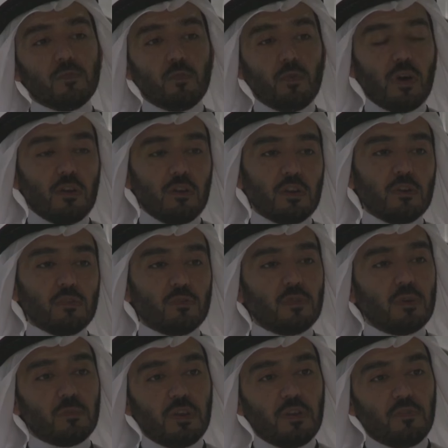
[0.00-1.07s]
We are looking to
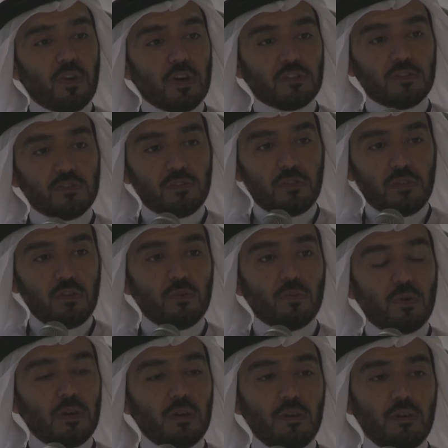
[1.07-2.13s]
the manufacturers in the
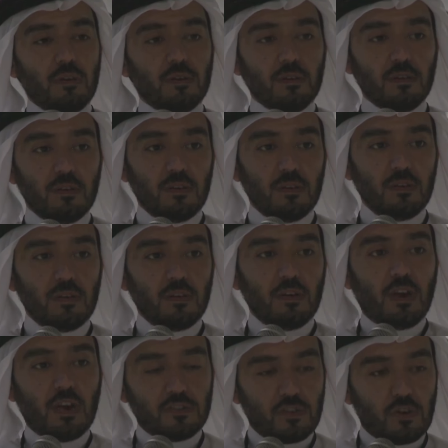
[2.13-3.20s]
UAE
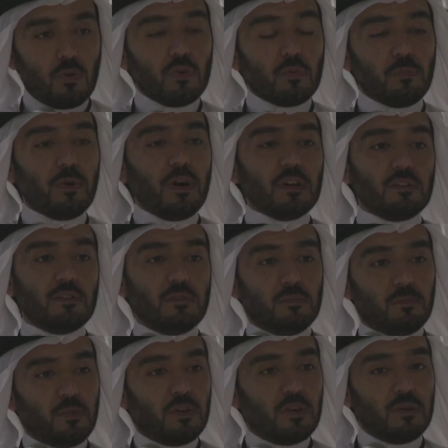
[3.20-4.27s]
as our part,
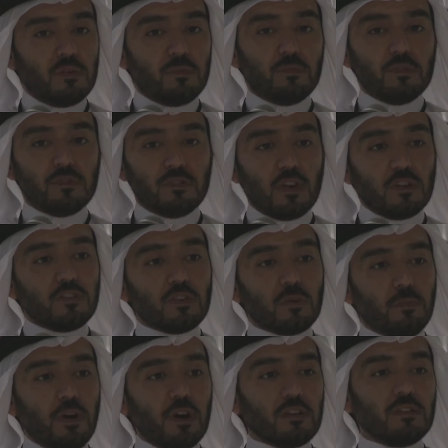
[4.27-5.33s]
uh, strategic
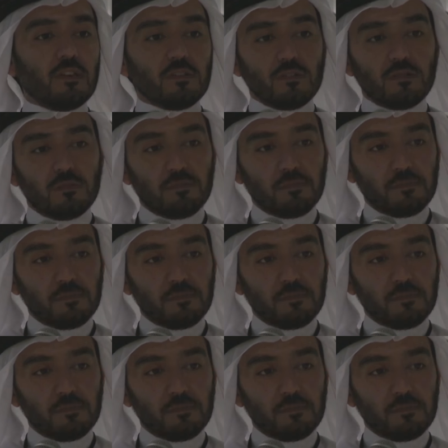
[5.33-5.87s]
partners.